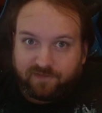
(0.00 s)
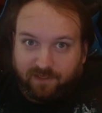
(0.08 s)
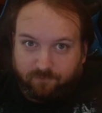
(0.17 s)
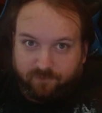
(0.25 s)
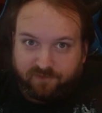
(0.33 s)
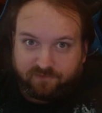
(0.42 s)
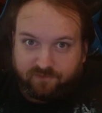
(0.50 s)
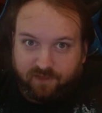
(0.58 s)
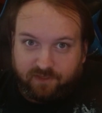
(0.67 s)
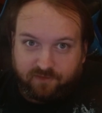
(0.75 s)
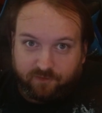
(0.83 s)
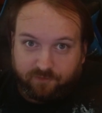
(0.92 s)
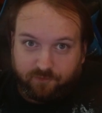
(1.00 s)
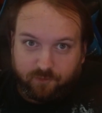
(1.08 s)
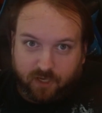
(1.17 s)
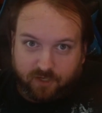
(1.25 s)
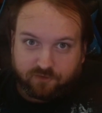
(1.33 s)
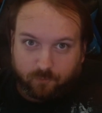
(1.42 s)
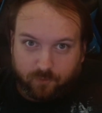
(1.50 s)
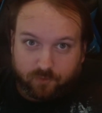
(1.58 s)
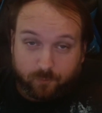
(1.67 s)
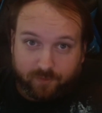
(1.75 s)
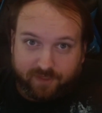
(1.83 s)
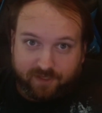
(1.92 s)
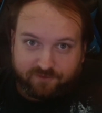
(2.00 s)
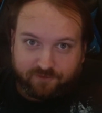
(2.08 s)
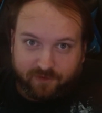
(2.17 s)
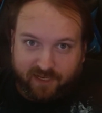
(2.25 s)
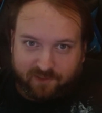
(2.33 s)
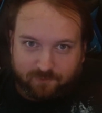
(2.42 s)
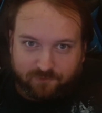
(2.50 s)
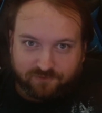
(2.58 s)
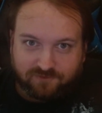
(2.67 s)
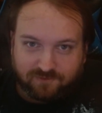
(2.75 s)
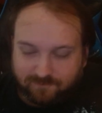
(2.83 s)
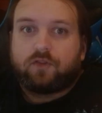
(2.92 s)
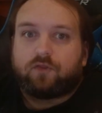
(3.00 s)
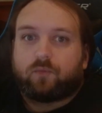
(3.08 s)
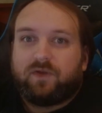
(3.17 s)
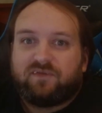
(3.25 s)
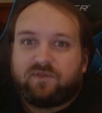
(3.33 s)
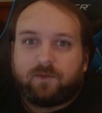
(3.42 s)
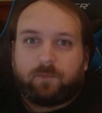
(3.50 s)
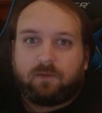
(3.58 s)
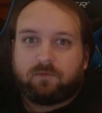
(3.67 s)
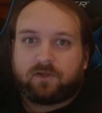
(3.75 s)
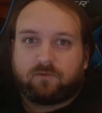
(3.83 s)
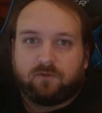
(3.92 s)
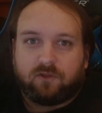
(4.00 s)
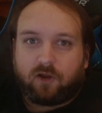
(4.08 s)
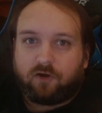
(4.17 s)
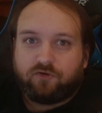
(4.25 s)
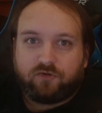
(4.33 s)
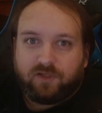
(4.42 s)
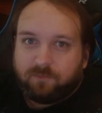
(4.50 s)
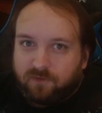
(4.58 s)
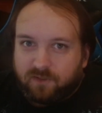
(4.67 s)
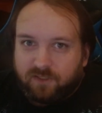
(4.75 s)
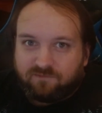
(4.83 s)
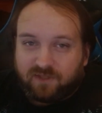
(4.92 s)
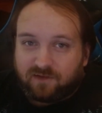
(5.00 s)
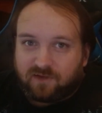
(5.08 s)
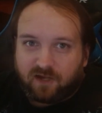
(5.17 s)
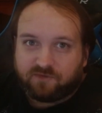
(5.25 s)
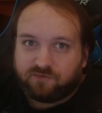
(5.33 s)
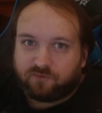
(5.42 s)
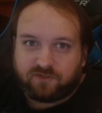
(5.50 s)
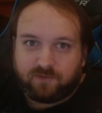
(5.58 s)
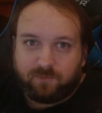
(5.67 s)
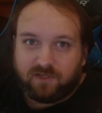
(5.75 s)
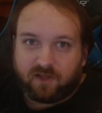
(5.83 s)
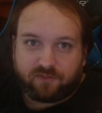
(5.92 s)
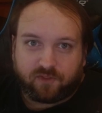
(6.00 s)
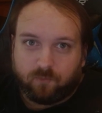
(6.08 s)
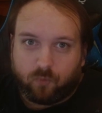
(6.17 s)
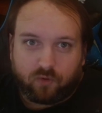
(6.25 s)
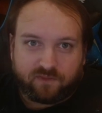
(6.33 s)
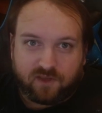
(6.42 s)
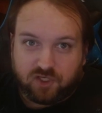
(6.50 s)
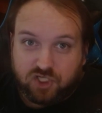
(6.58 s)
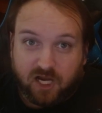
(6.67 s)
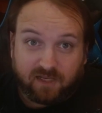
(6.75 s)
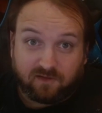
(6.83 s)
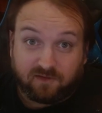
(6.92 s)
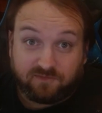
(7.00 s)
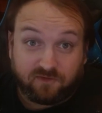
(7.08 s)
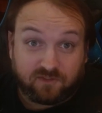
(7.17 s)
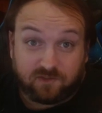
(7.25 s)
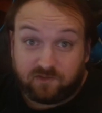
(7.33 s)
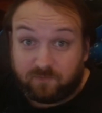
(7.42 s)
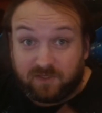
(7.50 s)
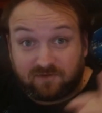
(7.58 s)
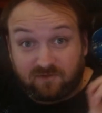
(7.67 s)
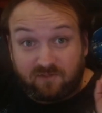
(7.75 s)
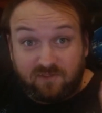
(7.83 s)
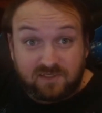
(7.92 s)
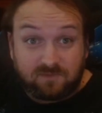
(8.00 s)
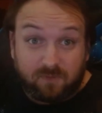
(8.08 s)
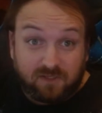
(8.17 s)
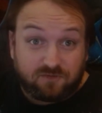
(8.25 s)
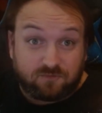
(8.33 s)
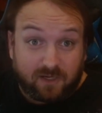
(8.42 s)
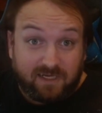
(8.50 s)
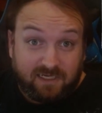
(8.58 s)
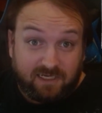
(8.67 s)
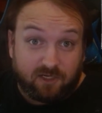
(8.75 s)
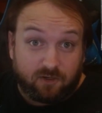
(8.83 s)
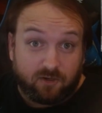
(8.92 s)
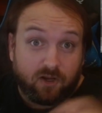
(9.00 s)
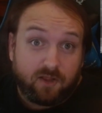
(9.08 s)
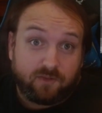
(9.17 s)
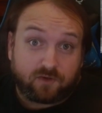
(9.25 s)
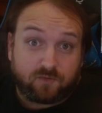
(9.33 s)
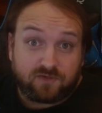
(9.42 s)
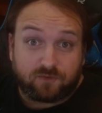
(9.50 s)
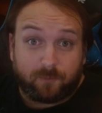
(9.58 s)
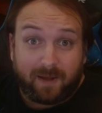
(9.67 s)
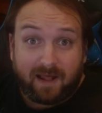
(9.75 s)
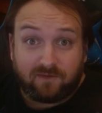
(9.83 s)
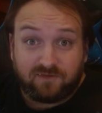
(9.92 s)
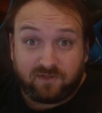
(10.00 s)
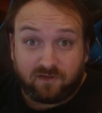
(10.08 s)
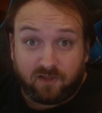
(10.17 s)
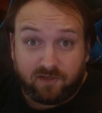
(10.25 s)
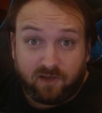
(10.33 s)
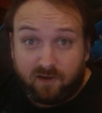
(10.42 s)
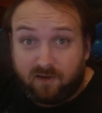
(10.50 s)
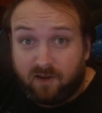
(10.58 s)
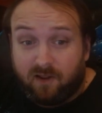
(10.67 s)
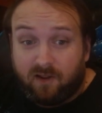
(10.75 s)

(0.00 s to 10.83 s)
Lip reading: is a reason they tell you not to work with kids or animals. The reason the public largely believes that dinosaurs to be nothing more than giant lizards is because of this place right here, the Crystal Palace in London.